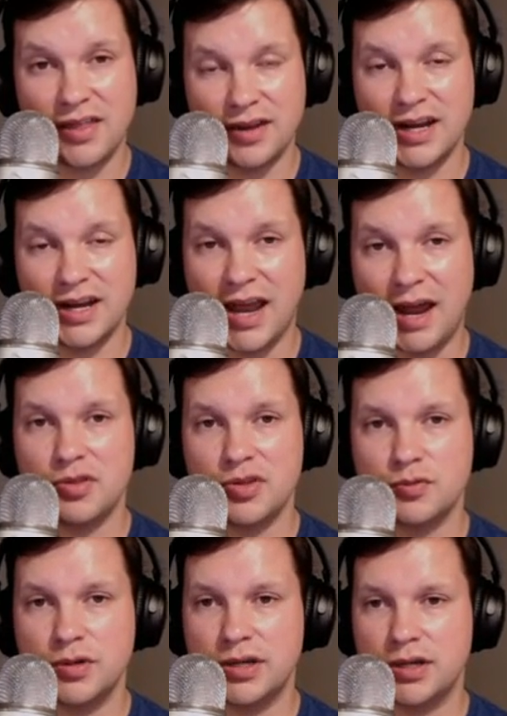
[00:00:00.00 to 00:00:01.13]
need to happen this
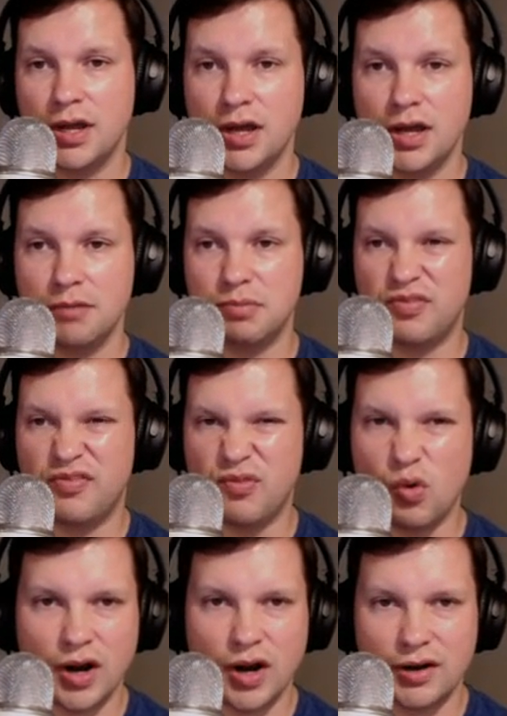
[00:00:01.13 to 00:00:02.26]
week
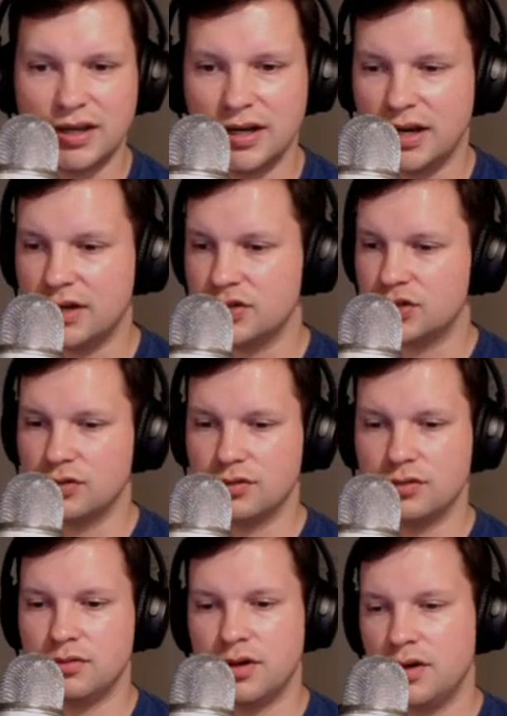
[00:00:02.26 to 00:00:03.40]
before I get
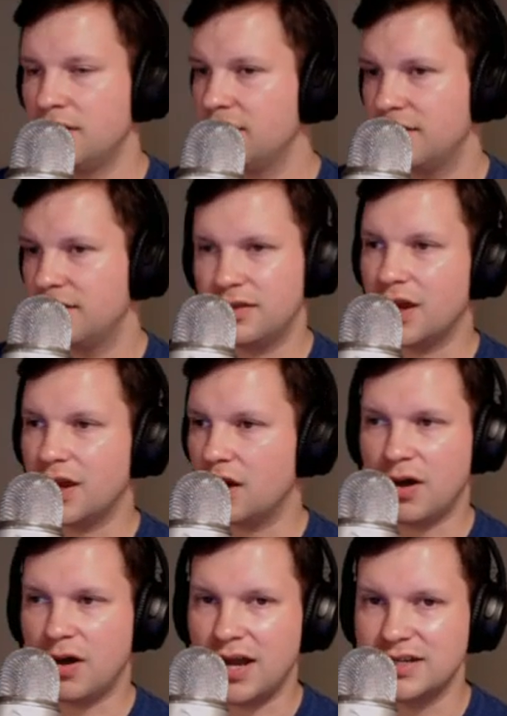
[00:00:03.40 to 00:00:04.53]
into thinking
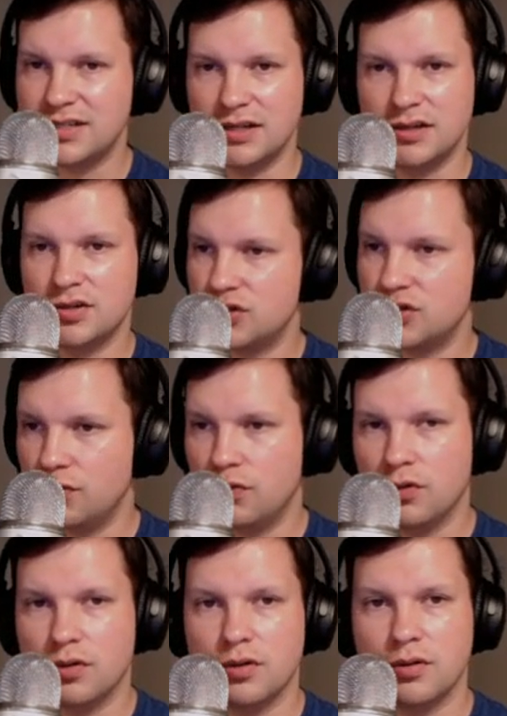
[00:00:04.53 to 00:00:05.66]
about ideas
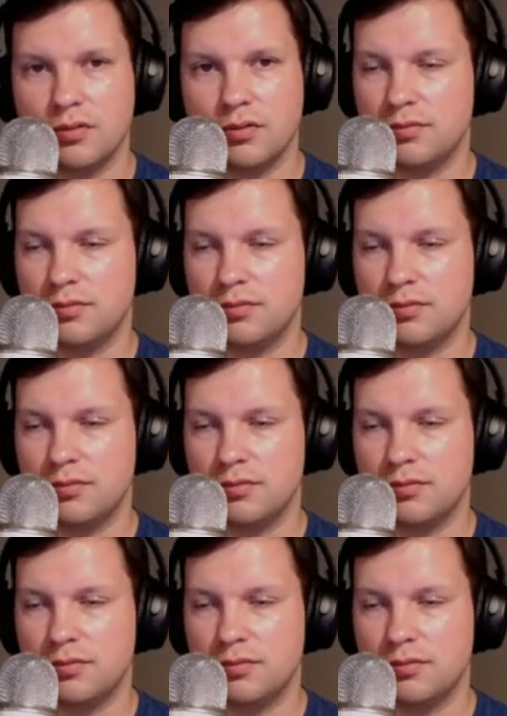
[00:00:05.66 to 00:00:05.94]
or